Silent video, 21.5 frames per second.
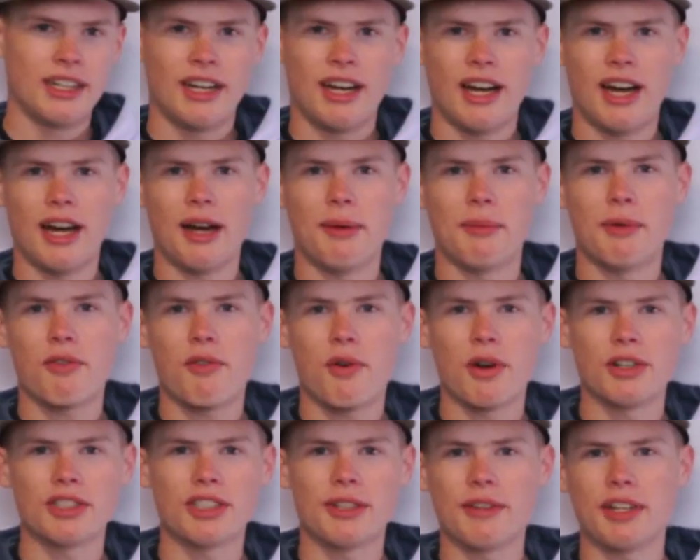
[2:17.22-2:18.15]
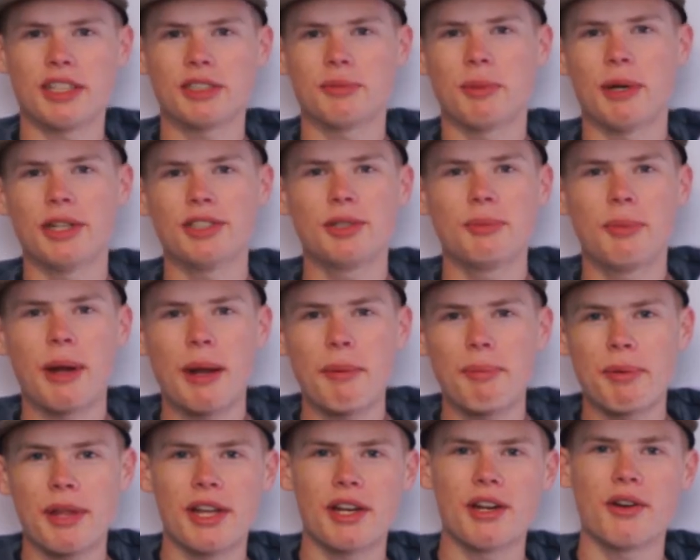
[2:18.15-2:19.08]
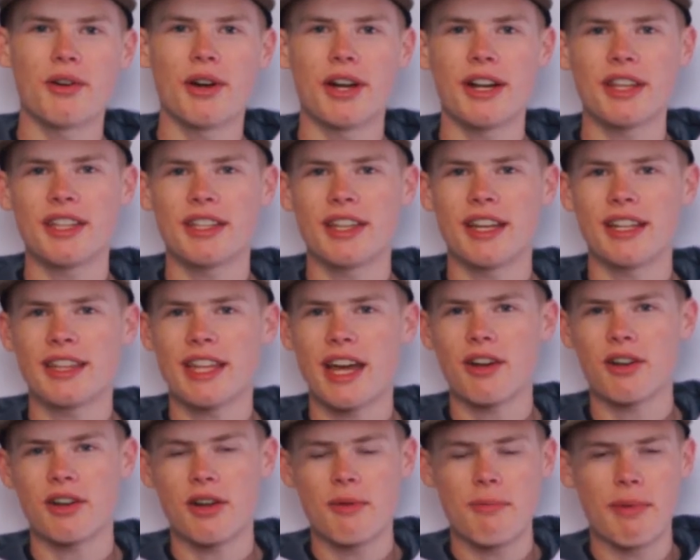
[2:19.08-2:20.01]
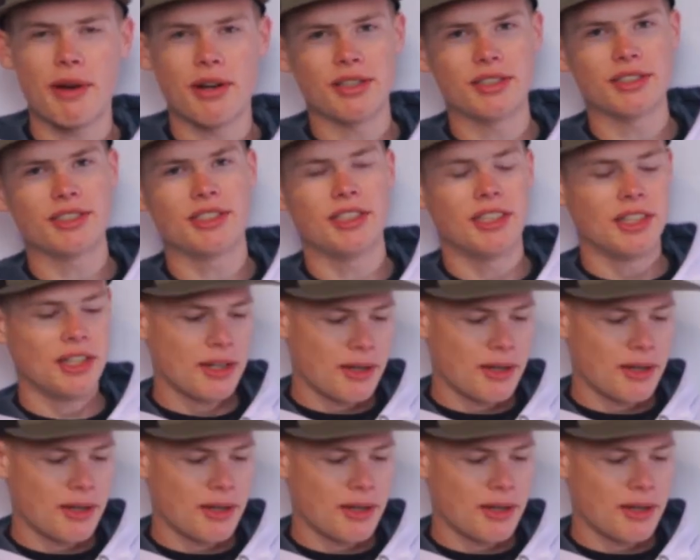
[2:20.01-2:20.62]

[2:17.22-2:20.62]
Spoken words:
Of course, I'm not sponsored by Plano or anything like that or Cabela's,